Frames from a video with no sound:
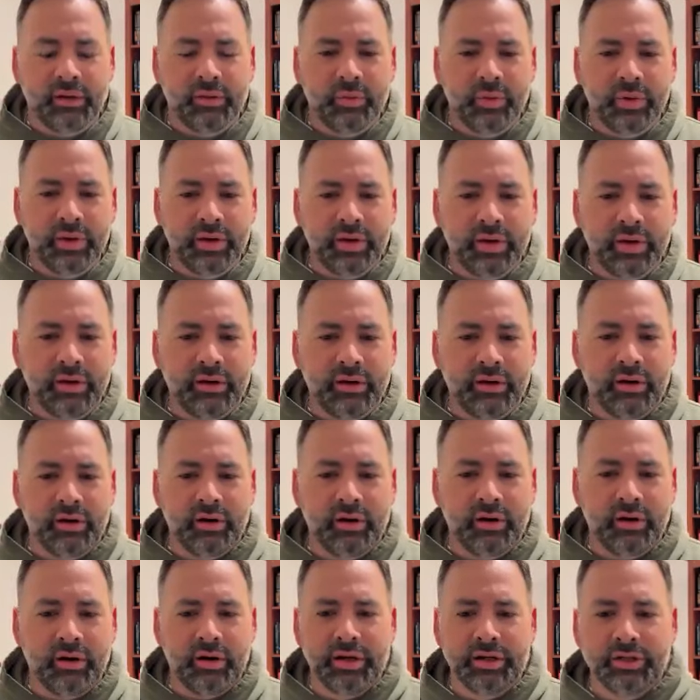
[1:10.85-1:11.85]
we
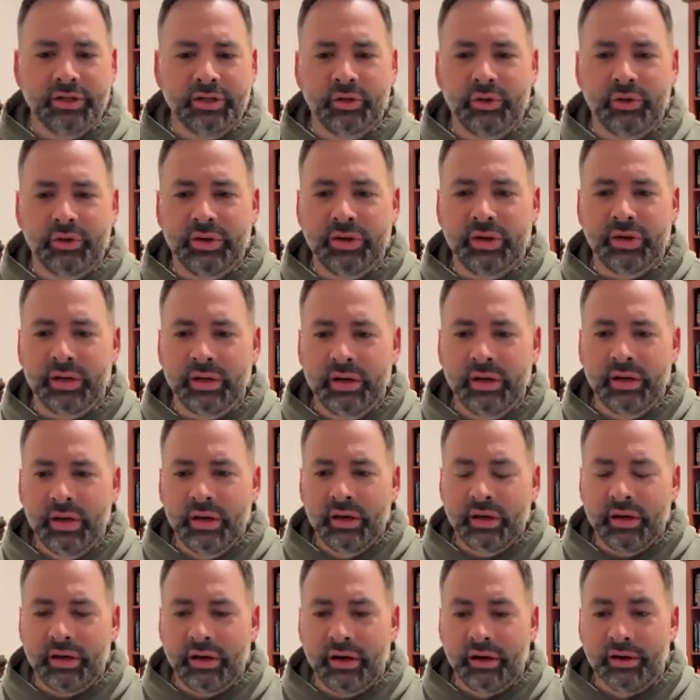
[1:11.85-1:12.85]
are enjoying
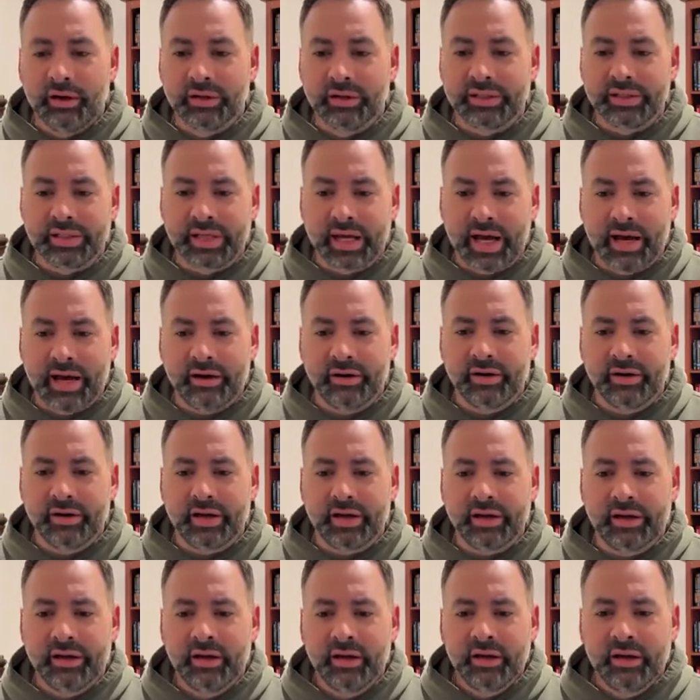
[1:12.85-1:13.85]
on
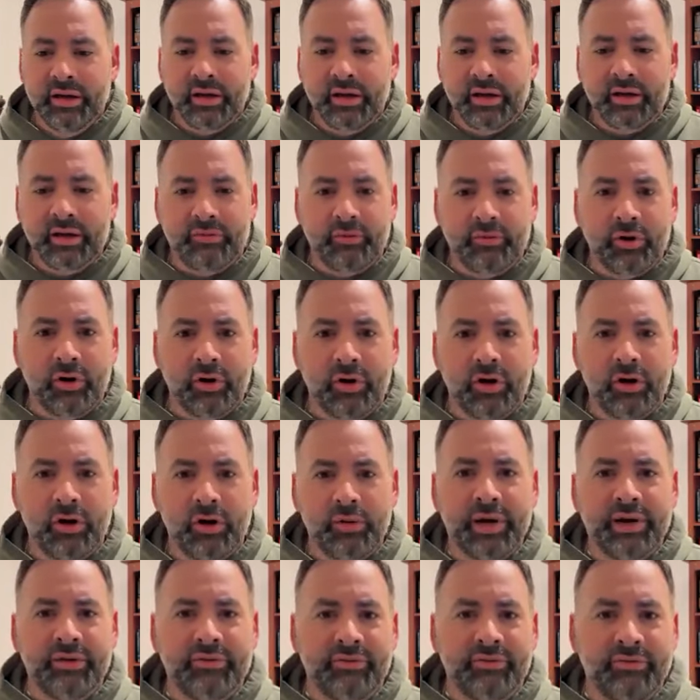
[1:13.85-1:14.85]
Saturday for all
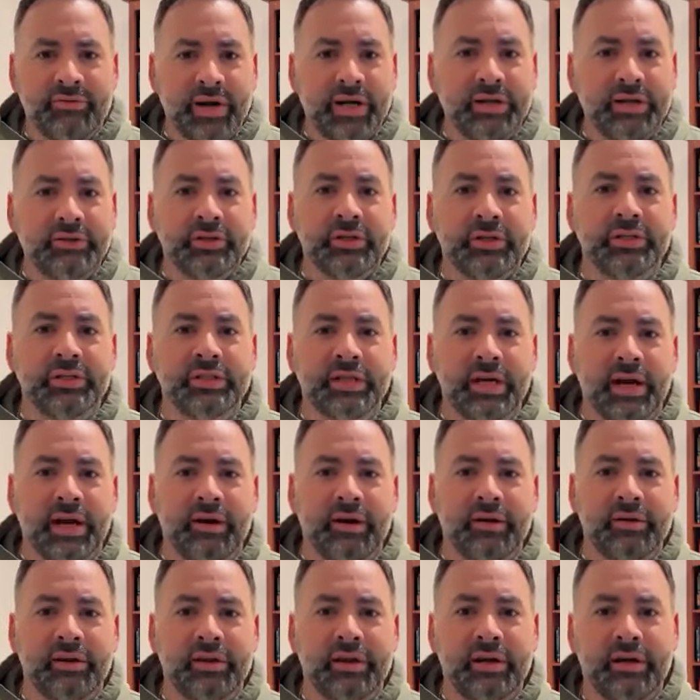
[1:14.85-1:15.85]
my veterans
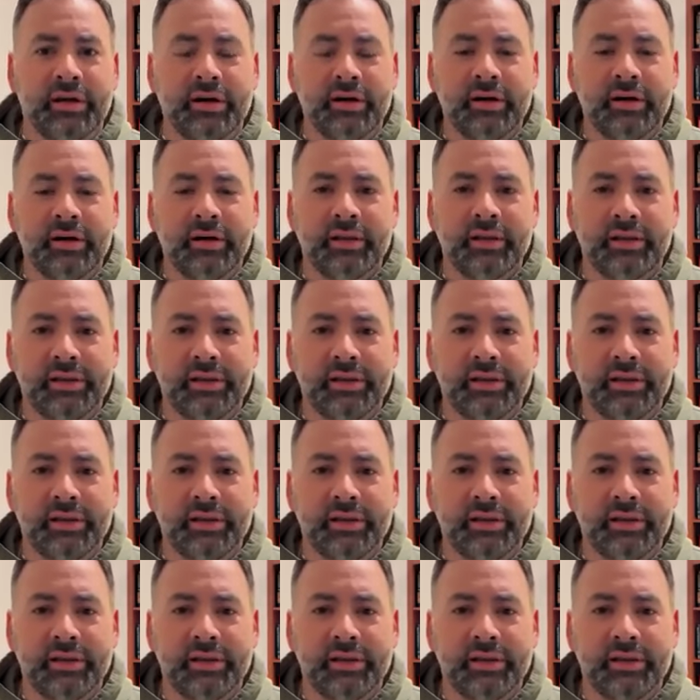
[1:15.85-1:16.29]
out there.